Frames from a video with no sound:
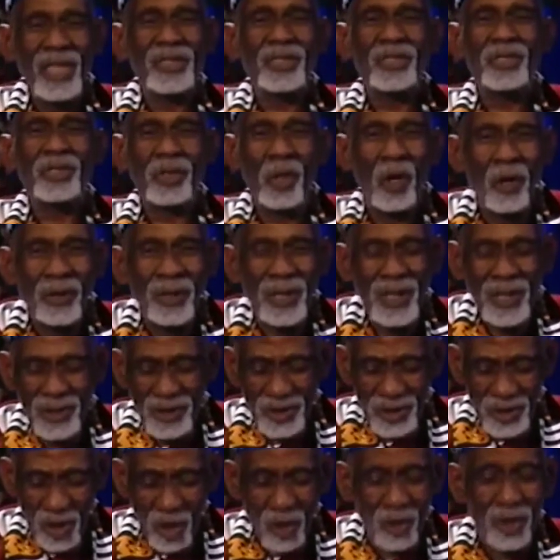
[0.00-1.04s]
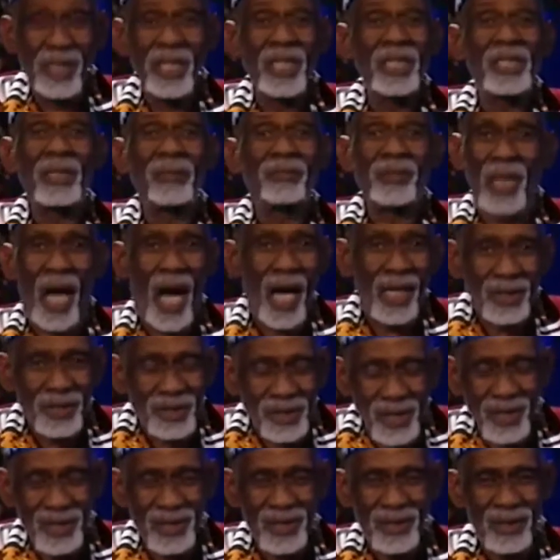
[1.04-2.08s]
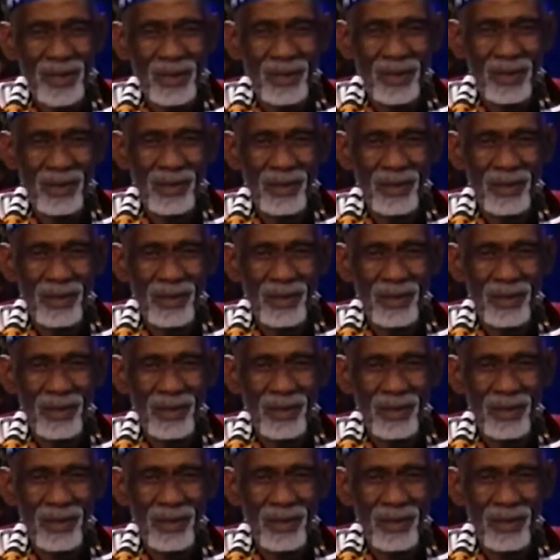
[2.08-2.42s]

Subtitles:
historians, or Egyptologists,